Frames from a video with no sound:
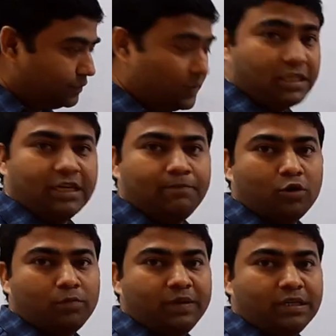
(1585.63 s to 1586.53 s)
physical
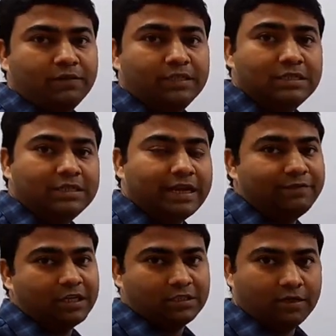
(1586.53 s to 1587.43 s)
property, which is
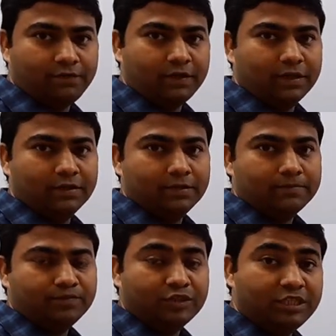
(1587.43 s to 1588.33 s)
gravitational field
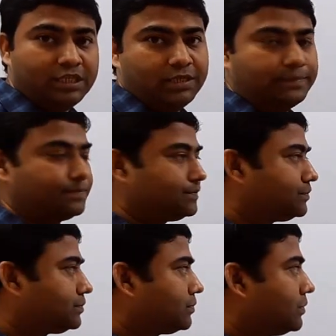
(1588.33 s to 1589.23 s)
G.
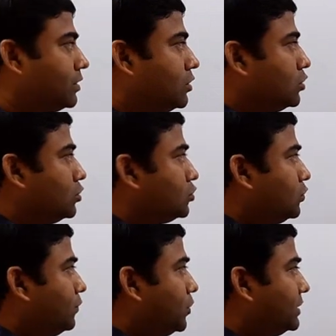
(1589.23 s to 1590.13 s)

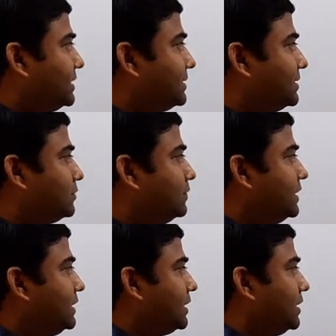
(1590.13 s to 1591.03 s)
So for this
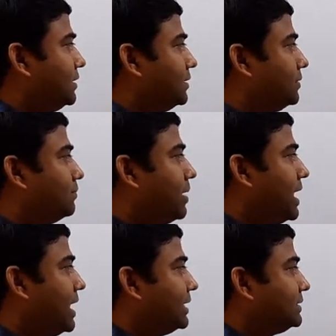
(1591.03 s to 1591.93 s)
spherical
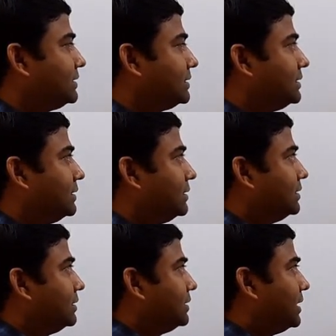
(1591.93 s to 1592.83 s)
mass,
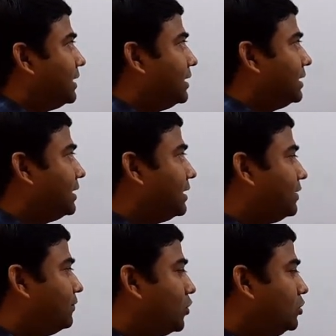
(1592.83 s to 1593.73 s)

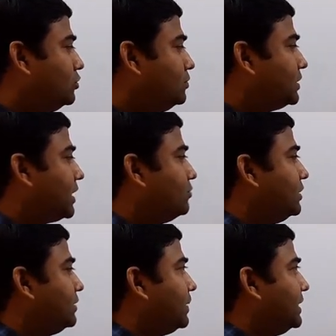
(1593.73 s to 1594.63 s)
a volume
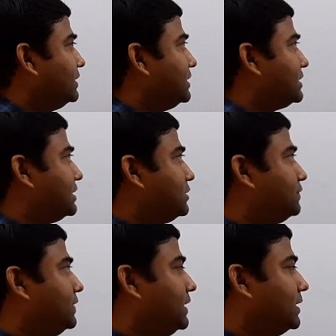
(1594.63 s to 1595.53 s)
surrounded by this
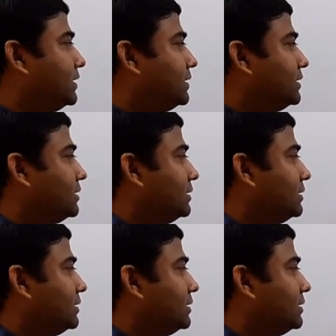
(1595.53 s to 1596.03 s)
sphere